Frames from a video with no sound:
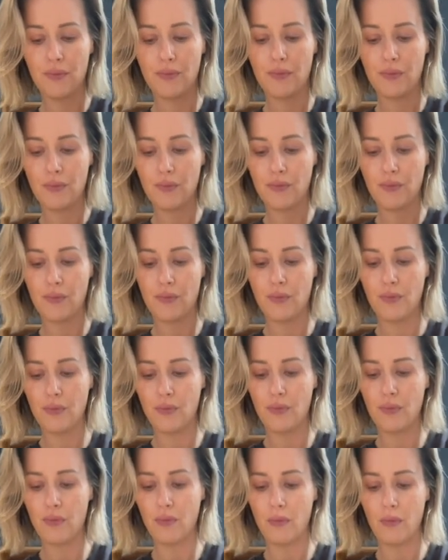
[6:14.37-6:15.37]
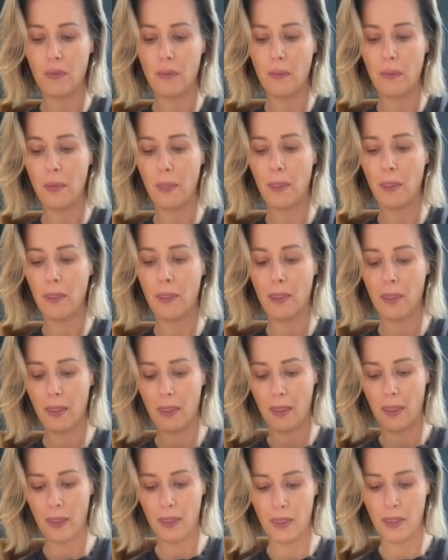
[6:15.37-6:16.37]

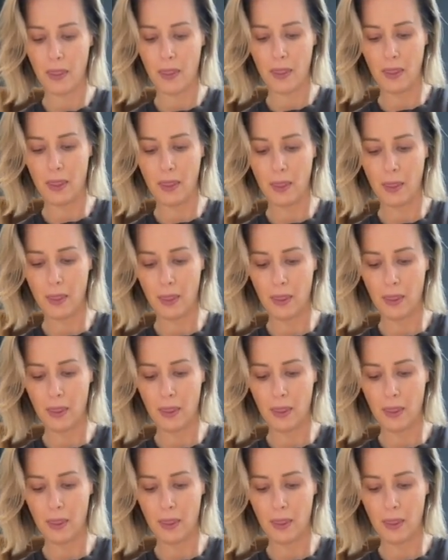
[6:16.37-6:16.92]
No one is speaking in this clip.